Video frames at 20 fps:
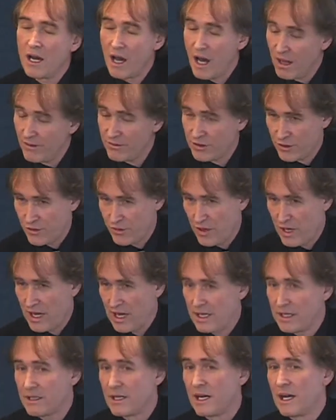of the
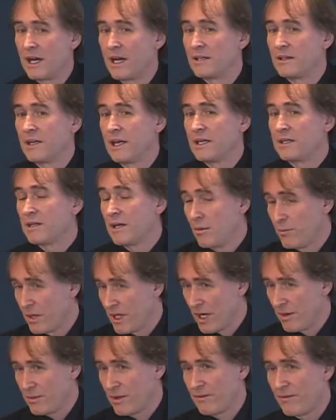trial, and they'd
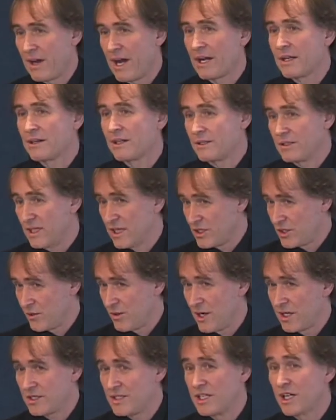pick up the fact that yes, you
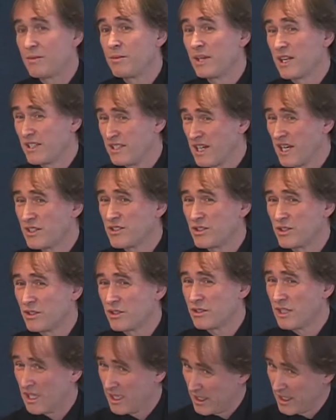aren't sleeping, and yes,
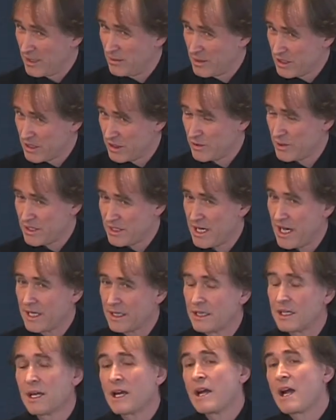you're a little bit suicidal.